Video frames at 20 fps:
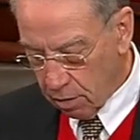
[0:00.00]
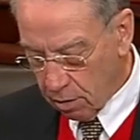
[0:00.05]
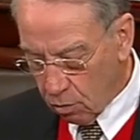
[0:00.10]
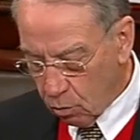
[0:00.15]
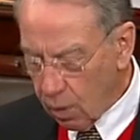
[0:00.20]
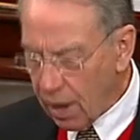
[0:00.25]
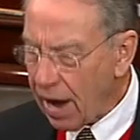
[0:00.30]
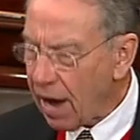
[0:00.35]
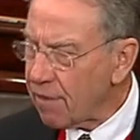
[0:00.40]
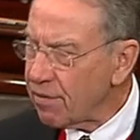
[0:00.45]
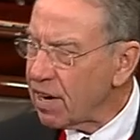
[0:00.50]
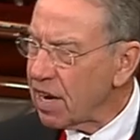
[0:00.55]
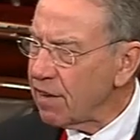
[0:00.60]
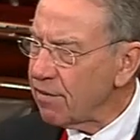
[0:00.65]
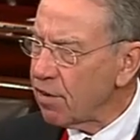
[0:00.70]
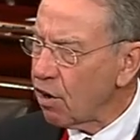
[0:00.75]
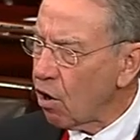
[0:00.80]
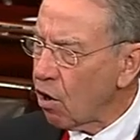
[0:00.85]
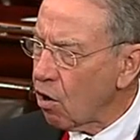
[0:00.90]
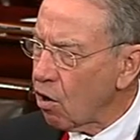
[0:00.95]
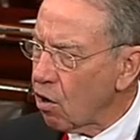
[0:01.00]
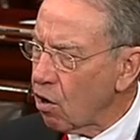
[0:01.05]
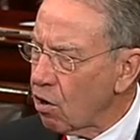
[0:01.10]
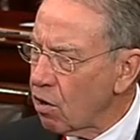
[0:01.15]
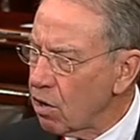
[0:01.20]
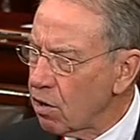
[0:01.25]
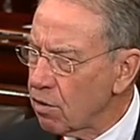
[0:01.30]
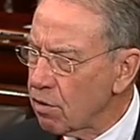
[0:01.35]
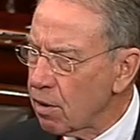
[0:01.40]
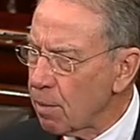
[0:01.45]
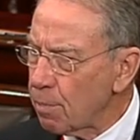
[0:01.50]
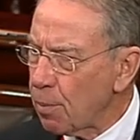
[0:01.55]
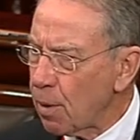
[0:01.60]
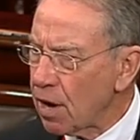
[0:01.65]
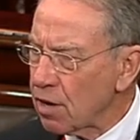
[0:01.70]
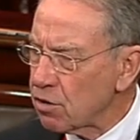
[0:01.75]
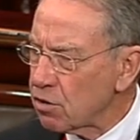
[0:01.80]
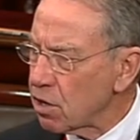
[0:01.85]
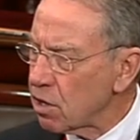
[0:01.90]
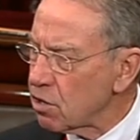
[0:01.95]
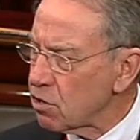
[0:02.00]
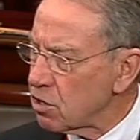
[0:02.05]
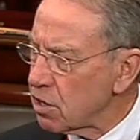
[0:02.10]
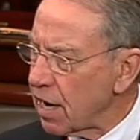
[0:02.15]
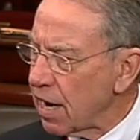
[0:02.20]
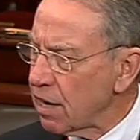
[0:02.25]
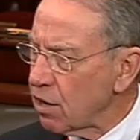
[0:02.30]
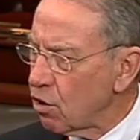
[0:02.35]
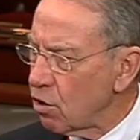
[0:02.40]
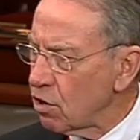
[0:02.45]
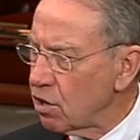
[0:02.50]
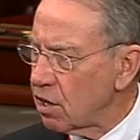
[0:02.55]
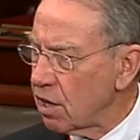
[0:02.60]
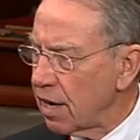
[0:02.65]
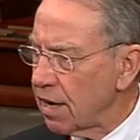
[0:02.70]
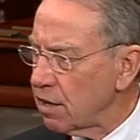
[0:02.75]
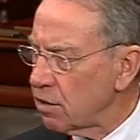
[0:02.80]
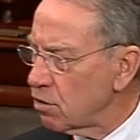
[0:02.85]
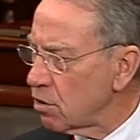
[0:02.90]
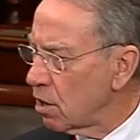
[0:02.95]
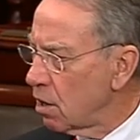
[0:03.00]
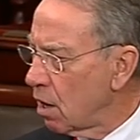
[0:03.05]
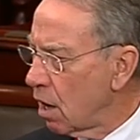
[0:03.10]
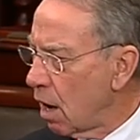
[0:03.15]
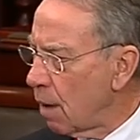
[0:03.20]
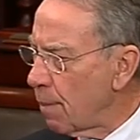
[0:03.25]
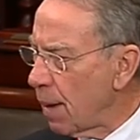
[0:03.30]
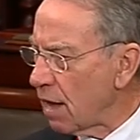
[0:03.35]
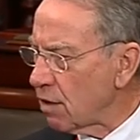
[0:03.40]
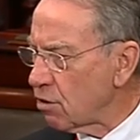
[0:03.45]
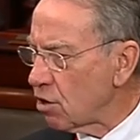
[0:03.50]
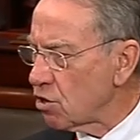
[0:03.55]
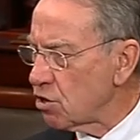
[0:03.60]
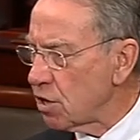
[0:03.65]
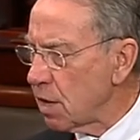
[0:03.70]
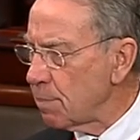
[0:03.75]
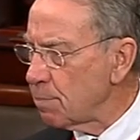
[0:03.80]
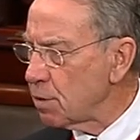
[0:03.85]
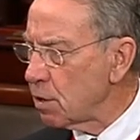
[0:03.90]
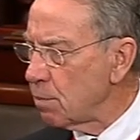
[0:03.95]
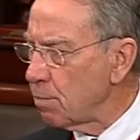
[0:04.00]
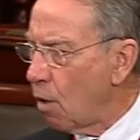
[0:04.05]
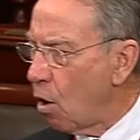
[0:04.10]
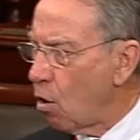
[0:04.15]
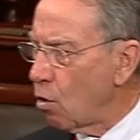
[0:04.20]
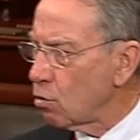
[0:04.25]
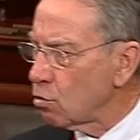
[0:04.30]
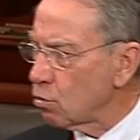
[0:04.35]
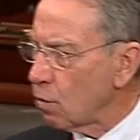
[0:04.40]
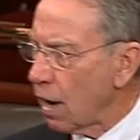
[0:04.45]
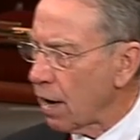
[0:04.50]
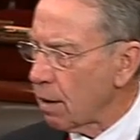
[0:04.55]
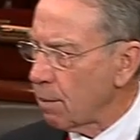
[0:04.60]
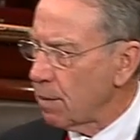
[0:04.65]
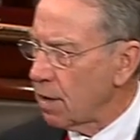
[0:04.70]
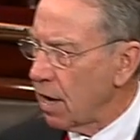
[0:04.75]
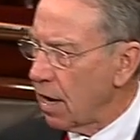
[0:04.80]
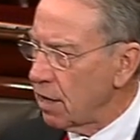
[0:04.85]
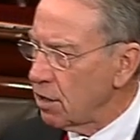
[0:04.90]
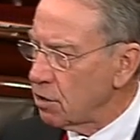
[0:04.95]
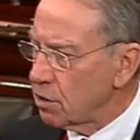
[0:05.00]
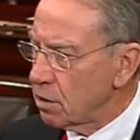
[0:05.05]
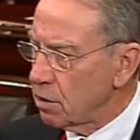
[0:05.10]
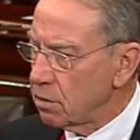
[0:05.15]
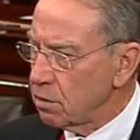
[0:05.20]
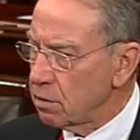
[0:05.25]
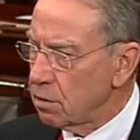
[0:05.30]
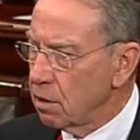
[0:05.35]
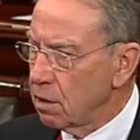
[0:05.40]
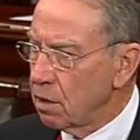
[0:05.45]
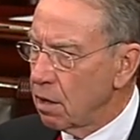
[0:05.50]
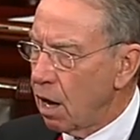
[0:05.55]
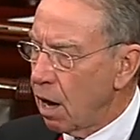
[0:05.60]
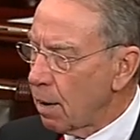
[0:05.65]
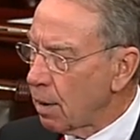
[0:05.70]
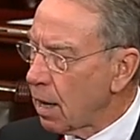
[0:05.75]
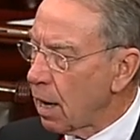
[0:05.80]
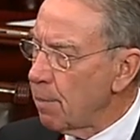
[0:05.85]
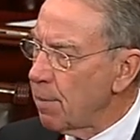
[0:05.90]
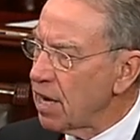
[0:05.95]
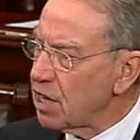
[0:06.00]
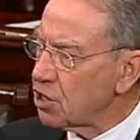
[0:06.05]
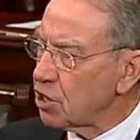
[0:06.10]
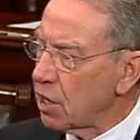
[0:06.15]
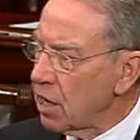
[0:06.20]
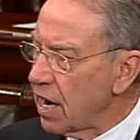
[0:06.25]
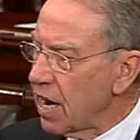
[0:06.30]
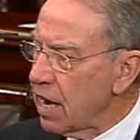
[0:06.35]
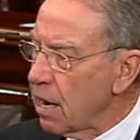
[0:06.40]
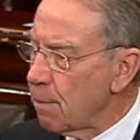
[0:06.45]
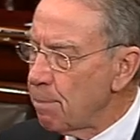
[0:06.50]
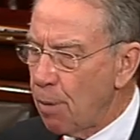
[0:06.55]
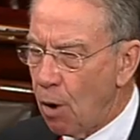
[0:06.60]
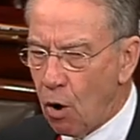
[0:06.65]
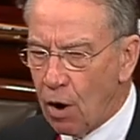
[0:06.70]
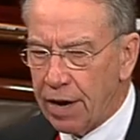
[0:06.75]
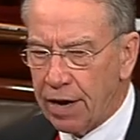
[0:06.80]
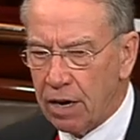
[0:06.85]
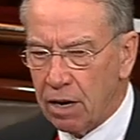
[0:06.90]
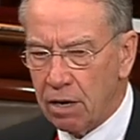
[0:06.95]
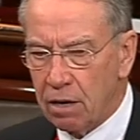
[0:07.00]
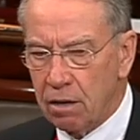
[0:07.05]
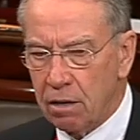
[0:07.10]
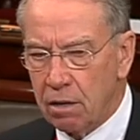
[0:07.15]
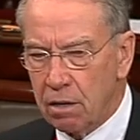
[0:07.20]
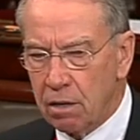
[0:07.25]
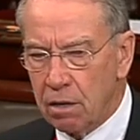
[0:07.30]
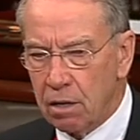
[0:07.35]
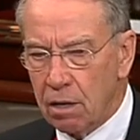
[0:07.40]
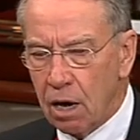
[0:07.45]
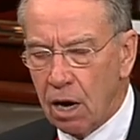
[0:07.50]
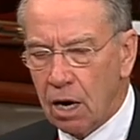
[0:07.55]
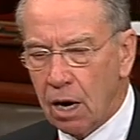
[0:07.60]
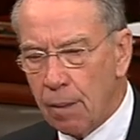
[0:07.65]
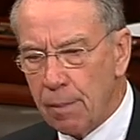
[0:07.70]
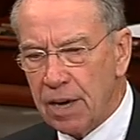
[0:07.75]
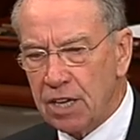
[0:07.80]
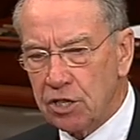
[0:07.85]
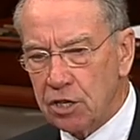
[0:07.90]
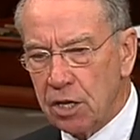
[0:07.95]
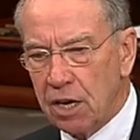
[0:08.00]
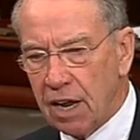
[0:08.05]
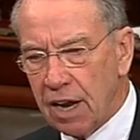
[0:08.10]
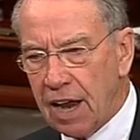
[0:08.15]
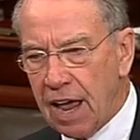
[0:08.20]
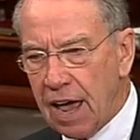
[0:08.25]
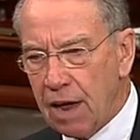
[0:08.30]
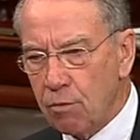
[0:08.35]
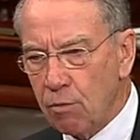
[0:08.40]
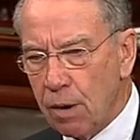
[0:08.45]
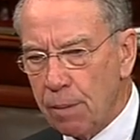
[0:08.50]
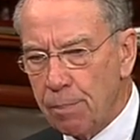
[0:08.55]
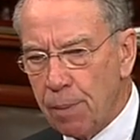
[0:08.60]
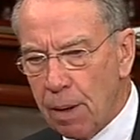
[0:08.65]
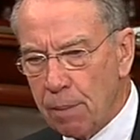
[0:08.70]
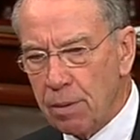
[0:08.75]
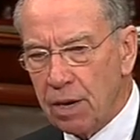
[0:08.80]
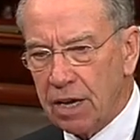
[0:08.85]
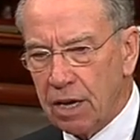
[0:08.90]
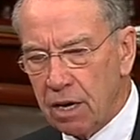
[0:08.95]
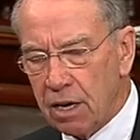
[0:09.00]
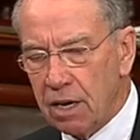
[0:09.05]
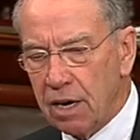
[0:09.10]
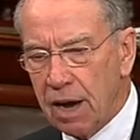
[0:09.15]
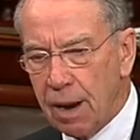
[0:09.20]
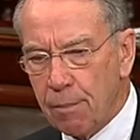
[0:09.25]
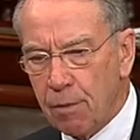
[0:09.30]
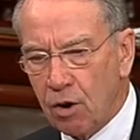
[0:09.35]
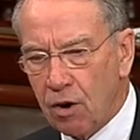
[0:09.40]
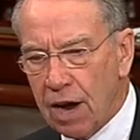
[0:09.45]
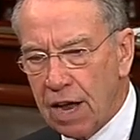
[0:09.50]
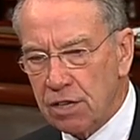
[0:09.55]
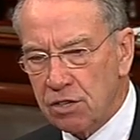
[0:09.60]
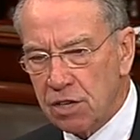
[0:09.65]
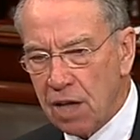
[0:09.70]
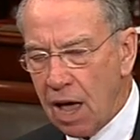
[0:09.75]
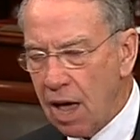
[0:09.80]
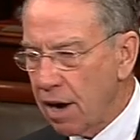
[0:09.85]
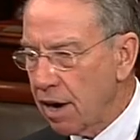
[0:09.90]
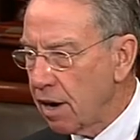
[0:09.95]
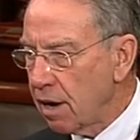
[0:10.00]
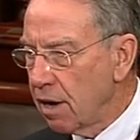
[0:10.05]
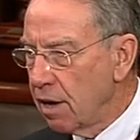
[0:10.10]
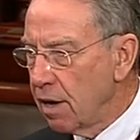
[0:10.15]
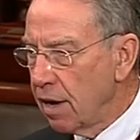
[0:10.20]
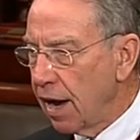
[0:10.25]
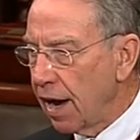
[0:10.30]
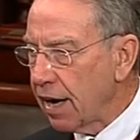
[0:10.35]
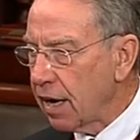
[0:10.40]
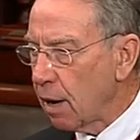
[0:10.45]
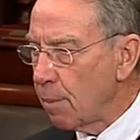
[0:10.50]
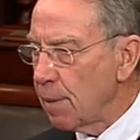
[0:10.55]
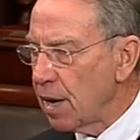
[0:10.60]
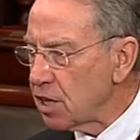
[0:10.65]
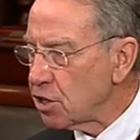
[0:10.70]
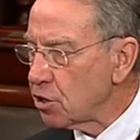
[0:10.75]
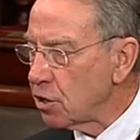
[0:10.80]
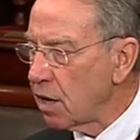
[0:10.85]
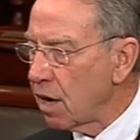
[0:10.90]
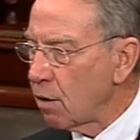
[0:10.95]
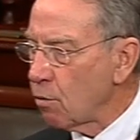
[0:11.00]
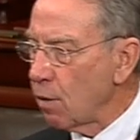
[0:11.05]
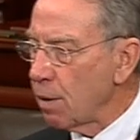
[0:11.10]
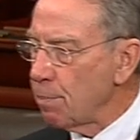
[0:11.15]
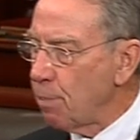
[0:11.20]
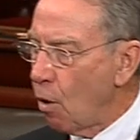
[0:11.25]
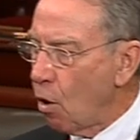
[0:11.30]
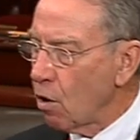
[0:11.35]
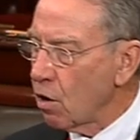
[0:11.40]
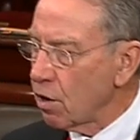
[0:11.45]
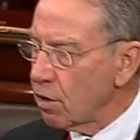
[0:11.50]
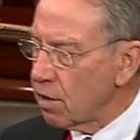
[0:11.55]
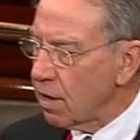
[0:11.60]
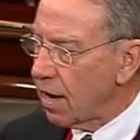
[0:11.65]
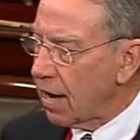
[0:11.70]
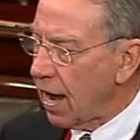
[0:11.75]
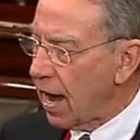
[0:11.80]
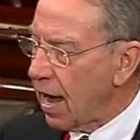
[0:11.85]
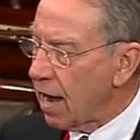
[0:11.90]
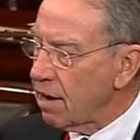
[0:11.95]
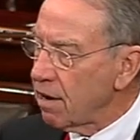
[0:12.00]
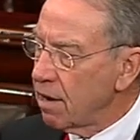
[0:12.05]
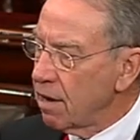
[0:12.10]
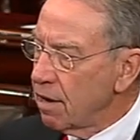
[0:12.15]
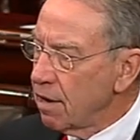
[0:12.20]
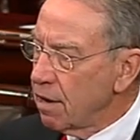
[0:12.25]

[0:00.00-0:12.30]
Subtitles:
We haven't even heard the president say good things about the Simpson-Bowles recommendations, a commission he appointed, a commission that had Republican and Democrats on it, a commission that reported that had